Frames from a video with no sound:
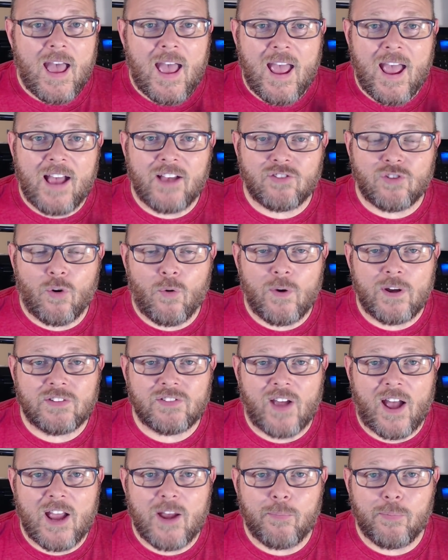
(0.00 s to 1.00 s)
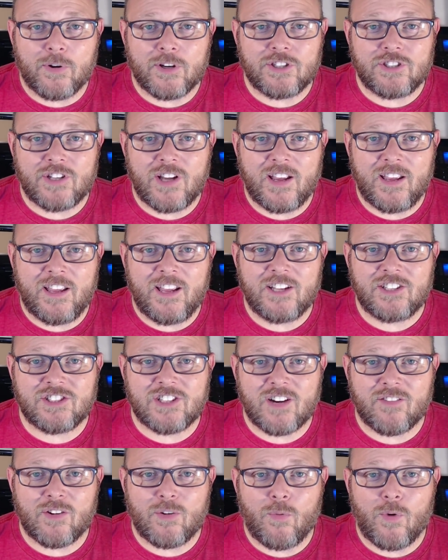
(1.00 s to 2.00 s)
As always, I appreciate each
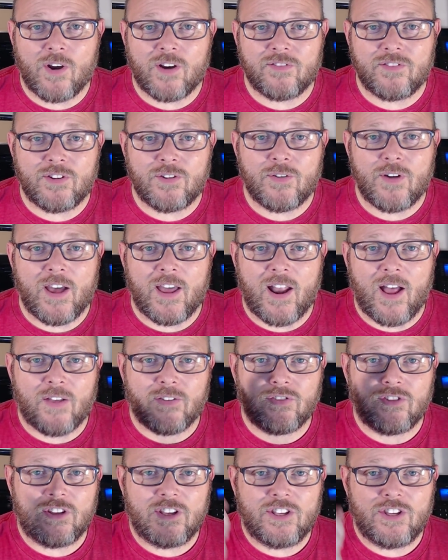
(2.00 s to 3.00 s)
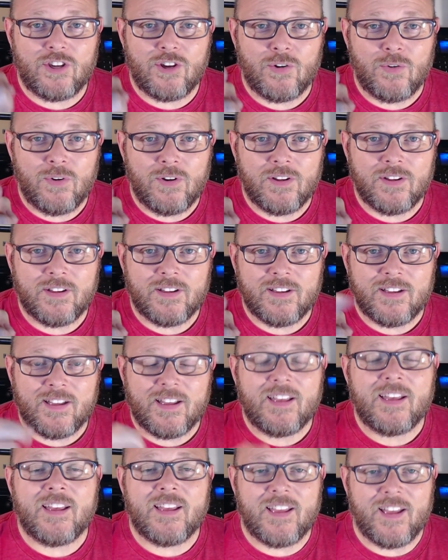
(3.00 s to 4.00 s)
and every one of you, and I'll see you
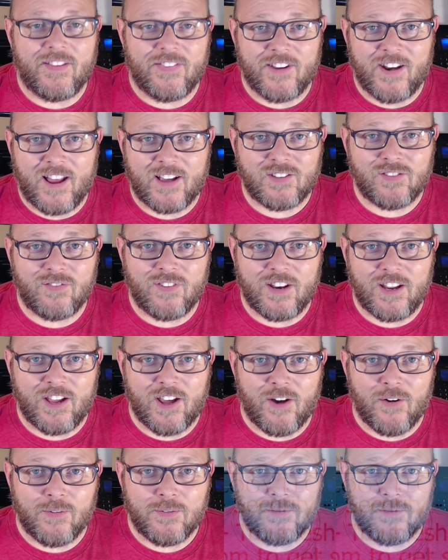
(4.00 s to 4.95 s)
in the next video.